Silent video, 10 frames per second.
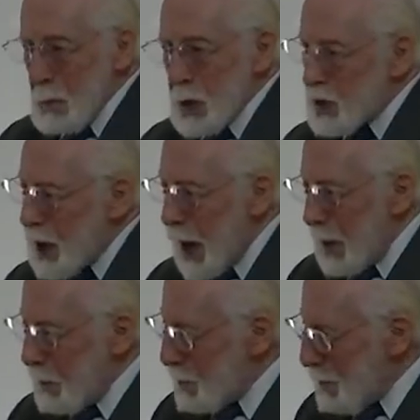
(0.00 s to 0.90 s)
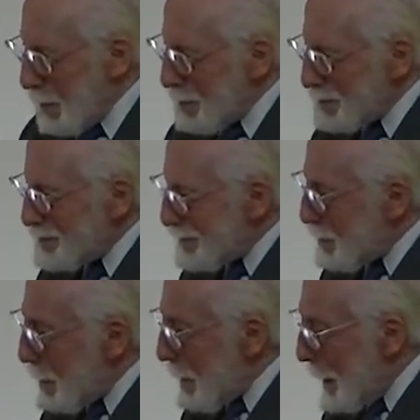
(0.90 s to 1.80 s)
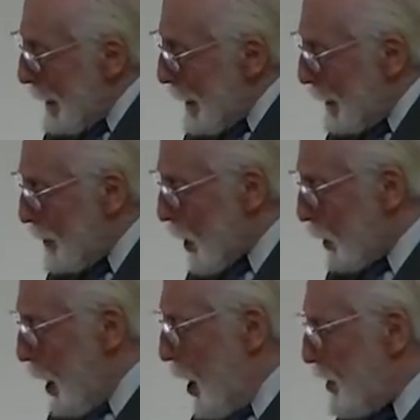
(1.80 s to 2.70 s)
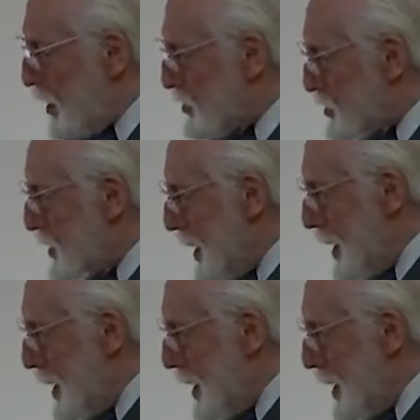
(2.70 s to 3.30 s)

But then, in the glorious